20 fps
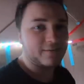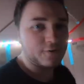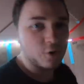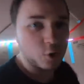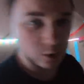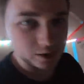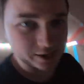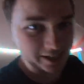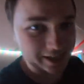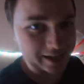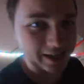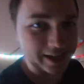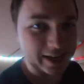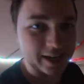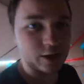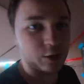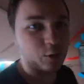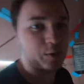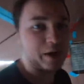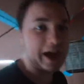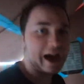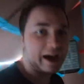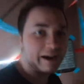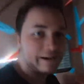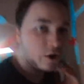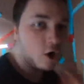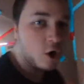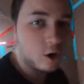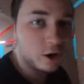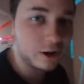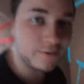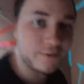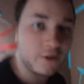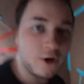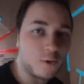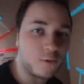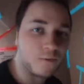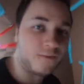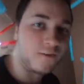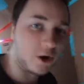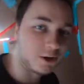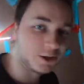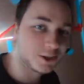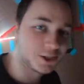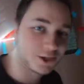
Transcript: of course, in here, we have all of our vault